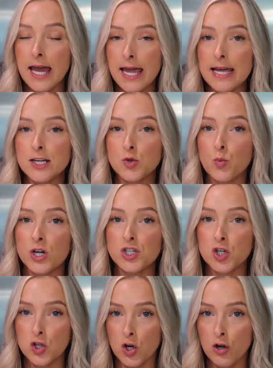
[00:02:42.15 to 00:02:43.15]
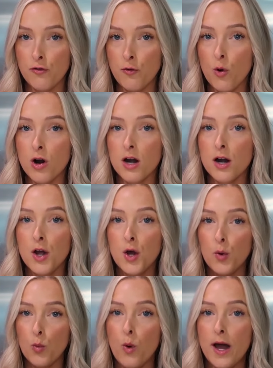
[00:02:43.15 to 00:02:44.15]
and what to look for
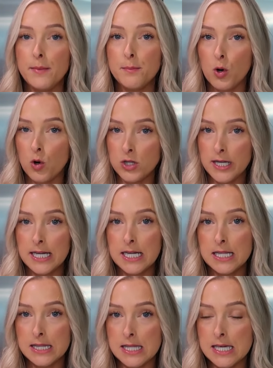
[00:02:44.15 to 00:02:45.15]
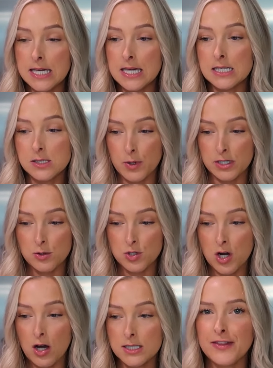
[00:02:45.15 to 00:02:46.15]
when pulling the espresso
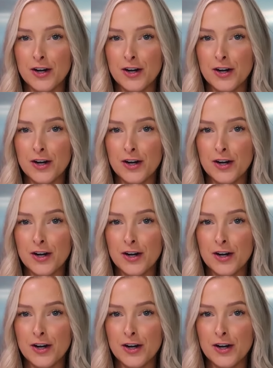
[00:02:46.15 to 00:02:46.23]
shot.